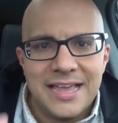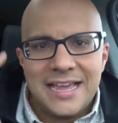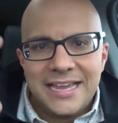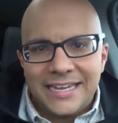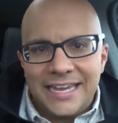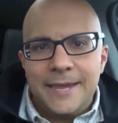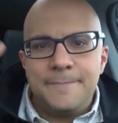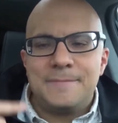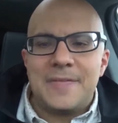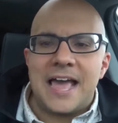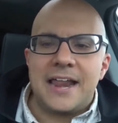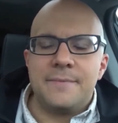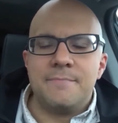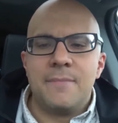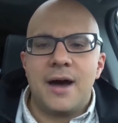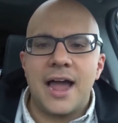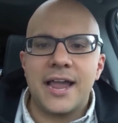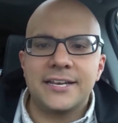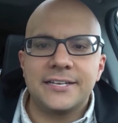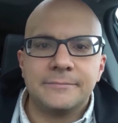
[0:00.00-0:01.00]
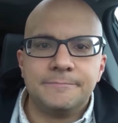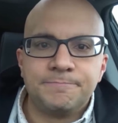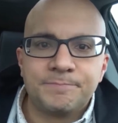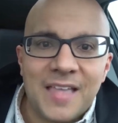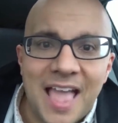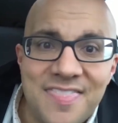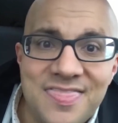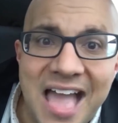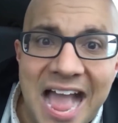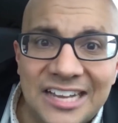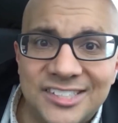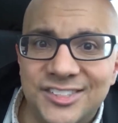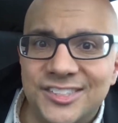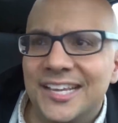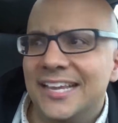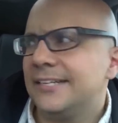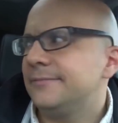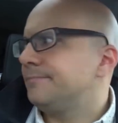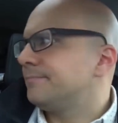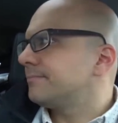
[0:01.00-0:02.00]
Keep that in mind. And that's
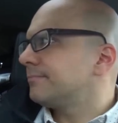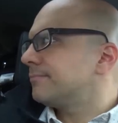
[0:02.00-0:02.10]
it.